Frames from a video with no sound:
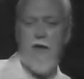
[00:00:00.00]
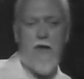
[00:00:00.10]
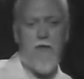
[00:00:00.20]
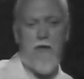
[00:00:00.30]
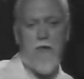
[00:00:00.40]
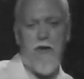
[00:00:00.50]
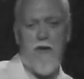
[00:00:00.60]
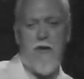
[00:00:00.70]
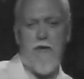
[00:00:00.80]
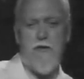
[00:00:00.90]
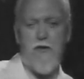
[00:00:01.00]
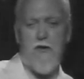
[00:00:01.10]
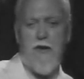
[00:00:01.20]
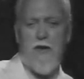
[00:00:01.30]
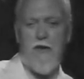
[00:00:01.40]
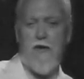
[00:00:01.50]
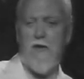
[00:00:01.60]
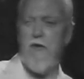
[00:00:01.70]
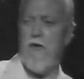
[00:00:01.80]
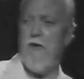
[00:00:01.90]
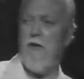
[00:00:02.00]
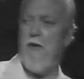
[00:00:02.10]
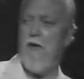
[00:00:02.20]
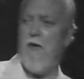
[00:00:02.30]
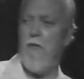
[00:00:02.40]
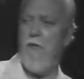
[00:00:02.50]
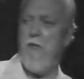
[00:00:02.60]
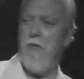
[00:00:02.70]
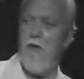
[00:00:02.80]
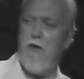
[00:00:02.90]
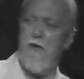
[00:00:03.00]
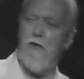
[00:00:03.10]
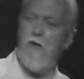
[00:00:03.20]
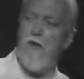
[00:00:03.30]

and what we need is a technology that'll help people get over